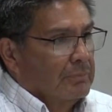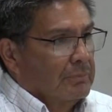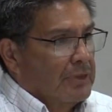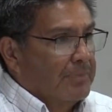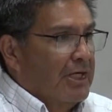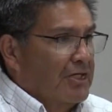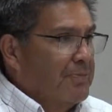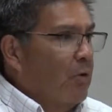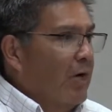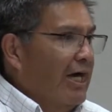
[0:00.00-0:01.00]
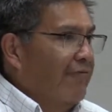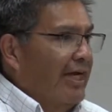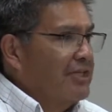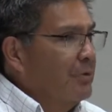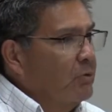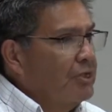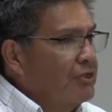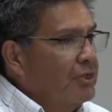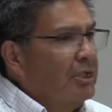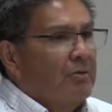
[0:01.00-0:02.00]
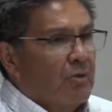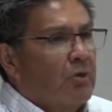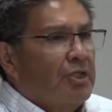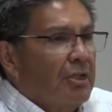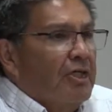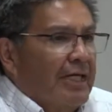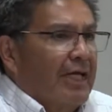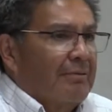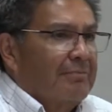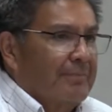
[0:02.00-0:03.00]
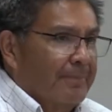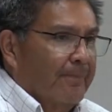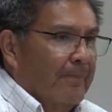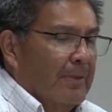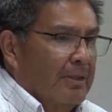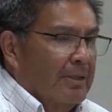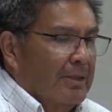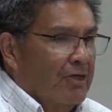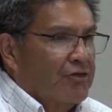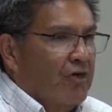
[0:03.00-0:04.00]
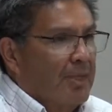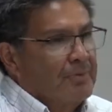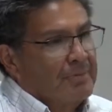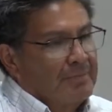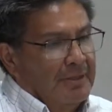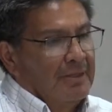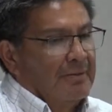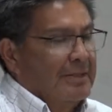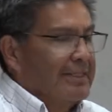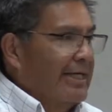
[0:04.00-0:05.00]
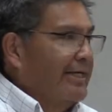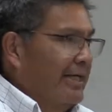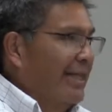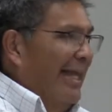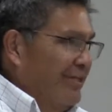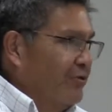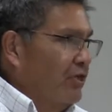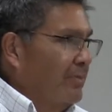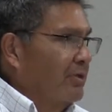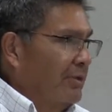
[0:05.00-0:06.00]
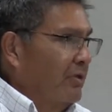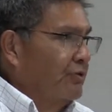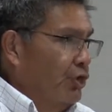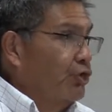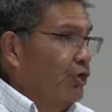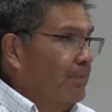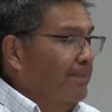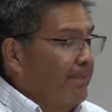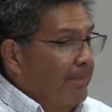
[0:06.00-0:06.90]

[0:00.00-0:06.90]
sometimes my wife asks me, "What are you studying?" or "What are you looking at?" Uh, so I'm, you know, it's like a classroom on the, on YouTube.